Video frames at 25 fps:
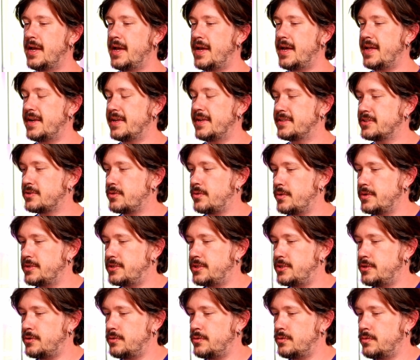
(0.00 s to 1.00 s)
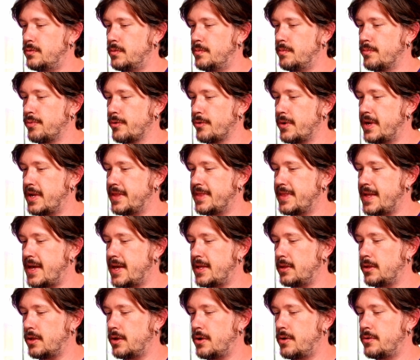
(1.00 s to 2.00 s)
and it's going to bring
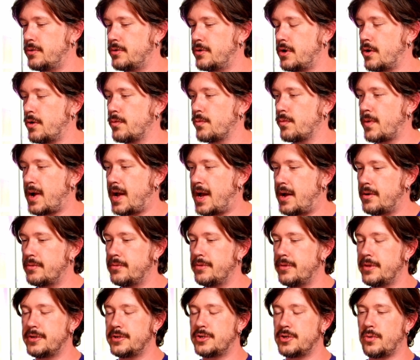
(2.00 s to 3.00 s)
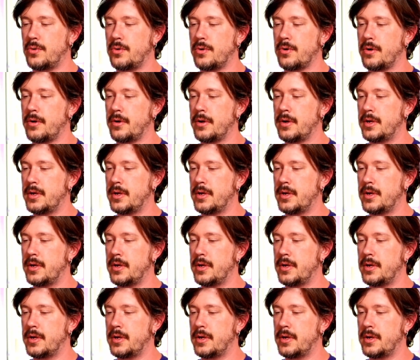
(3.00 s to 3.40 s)
that load around the door,